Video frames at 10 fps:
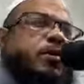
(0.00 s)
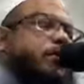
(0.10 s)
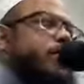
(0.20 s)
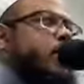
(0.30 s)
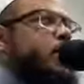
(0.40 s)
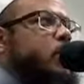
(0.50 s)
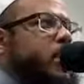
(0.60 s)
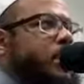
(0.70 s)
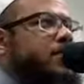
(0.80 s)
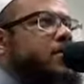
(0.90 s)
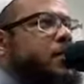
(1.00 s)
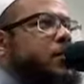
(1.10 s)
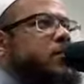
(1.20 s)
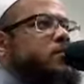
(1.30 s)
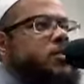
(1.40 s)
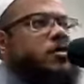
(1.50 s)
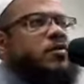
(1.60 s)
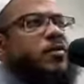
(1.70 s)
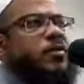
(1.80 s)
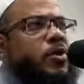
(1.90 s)
and one of the ways that they cause
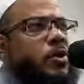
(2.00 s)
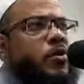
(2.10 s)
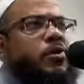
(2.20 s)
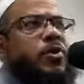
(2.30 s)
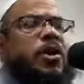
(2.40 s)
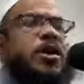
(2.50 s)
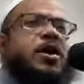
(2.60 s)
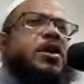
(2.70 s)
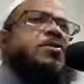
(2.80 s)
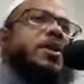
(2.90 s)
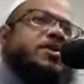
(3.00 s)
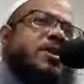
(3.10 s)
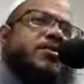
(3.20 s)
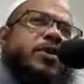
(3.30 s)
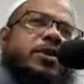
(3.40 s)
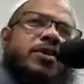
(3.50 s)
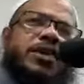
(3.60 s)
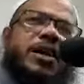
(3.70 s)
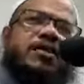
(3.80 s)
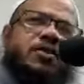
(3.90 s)
mischief on the earth is by severing the
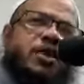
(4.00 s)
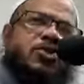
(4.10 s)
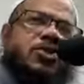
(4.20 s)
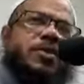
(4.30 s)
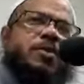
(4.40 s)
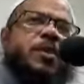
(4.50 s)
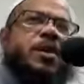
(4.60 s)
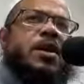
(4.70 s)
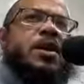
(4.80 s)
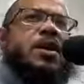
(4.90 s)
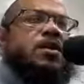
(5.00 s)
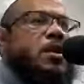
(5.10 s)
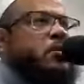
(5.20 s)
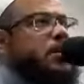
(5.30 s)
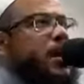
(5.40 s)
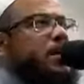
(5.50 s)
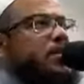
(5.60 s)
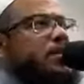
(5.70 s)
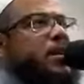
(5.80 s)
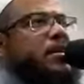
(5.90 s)
ties of kinship. Allah Ta'ala
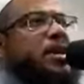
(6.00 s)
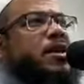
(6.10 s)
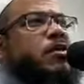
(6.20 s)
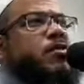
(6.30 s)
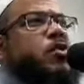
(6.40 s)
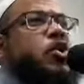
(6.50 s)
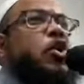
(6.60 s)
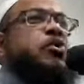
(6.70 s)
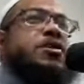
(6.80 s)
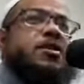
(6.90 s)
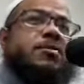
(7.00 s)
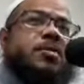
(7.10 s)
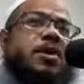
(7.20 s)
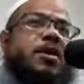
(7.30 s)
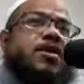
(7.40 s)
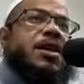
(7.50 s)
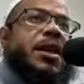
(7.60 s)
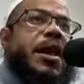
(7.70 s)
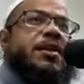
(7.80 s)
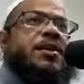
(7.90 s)
said that He will curse them. The
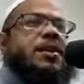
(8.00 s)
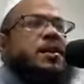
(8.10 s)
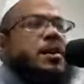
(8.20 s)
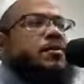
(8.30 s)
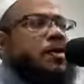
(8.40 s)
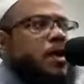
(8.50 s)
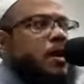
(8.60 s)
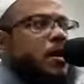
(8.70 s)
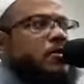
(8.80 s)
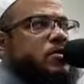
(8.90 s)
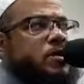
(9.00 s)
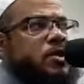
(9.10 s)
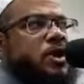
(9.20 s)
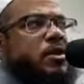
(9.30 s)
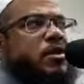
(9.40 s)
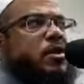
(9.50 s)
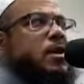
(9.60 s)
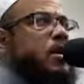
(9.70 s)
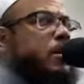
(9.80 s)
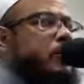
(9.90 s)
la'na of Allah Azza wa Jal
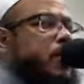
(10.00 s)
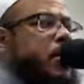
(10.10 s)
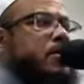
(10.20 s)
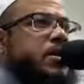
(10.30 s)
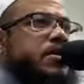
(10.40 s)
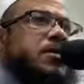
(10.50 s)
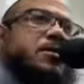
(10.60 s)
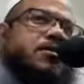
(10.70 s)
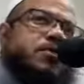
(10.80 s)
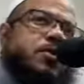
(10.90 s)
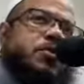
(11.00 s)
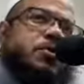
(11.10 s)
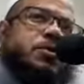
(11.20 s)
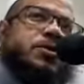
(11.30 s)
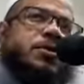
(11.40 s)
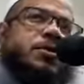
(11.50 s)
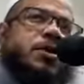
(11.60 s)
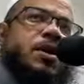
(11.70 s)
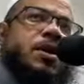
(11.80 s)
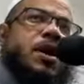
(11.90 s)
are upon these individuals.
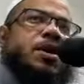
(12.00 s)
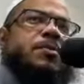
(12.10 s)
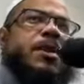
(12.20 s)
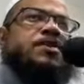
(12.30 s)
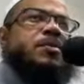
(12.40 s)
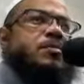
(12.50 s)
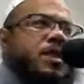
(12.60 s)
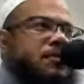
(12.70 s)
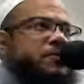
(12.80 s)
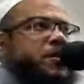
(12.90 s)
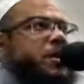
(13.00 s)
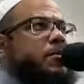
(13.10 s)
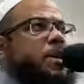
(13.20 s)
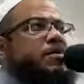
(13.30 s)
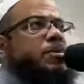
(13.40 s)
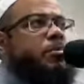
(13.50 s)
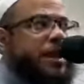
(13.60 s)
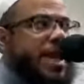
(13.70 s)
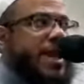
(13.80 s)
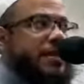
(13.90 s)
And he makes them deaf and he makes them
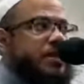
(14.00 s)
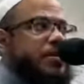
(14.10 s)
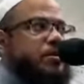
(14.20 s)
blind.